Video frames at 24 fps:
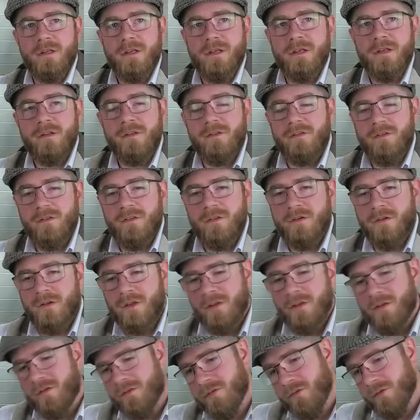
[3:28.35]
Is the,
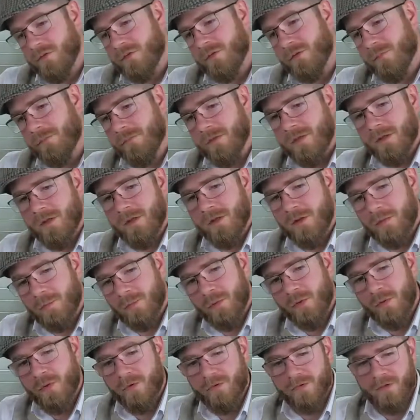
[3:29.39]
is there something in the
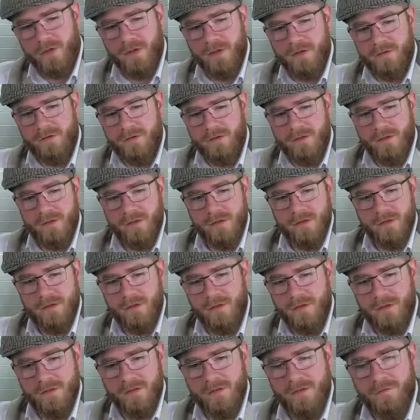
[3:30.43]
process that,
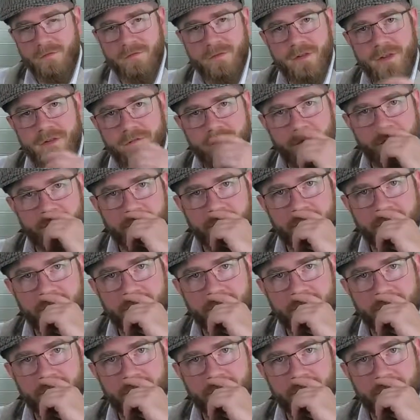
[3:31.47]
that, that flavours it?